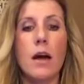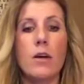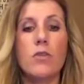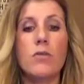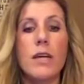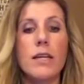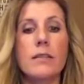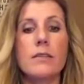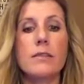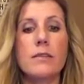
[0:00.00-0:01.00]

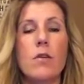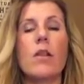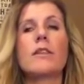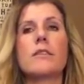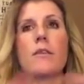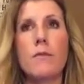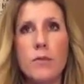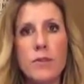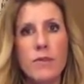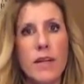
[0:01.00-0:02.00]
greens, or lots of the
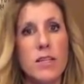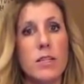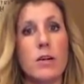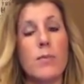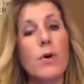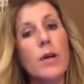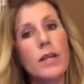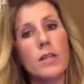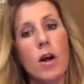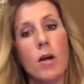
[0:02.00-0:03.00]
fruits and veggies that are put
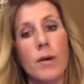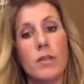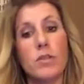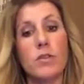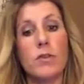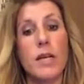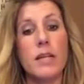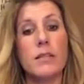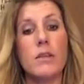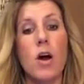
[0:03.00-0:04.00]
into Arbonne's
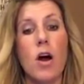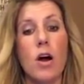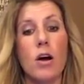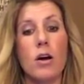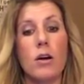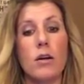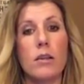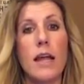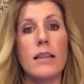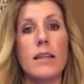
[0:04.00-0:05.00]
greens are
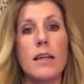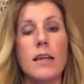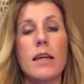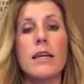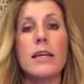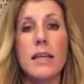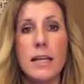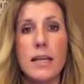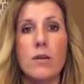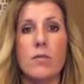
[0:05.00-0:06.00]
lightly
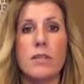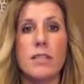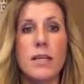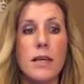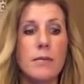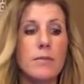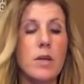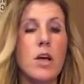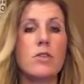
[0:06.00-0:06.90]
heated or steamed